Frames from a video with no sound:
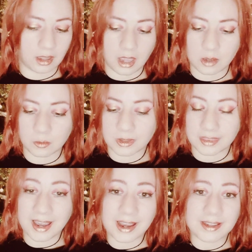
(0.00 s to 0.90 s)
And with
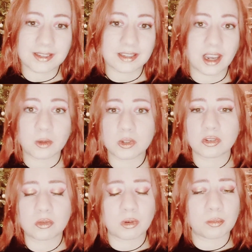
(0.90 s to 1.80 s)
that, I
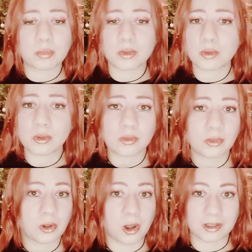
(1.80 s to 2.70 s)
wish you a
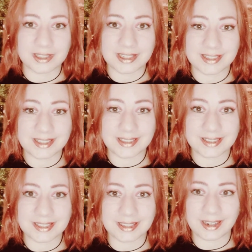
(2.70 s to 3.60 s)
beautiful holiday
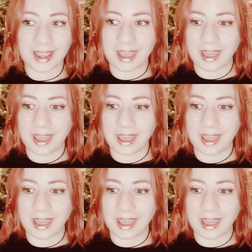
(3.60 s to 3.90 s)
season.